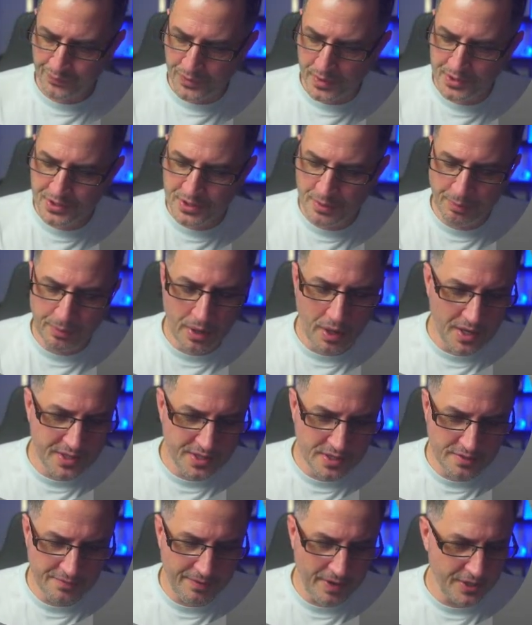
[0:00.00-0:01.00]
suppliers
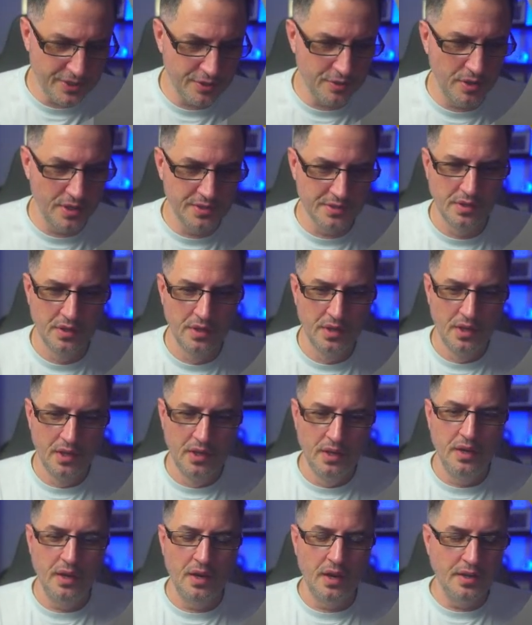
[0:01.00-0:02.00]
and the factories,
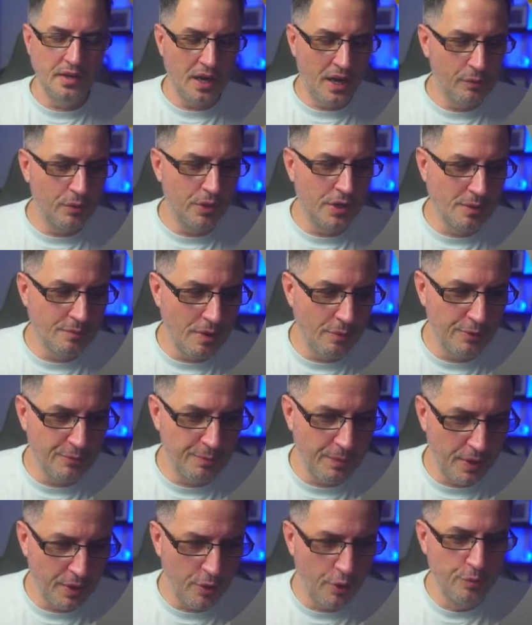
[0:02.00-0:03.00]
and I will come up with
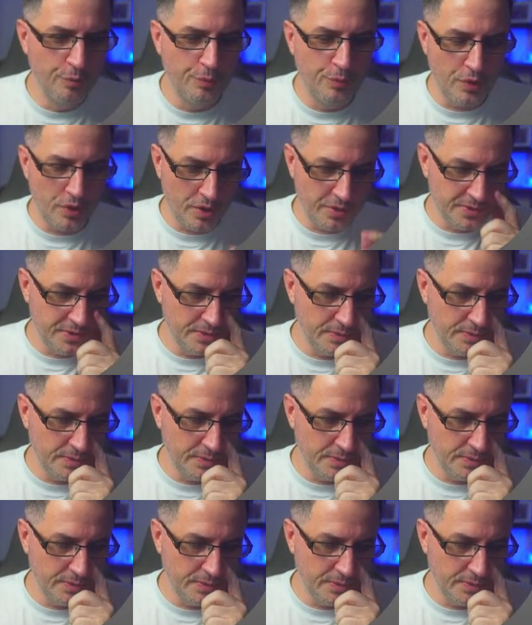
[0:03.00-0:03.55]
my own product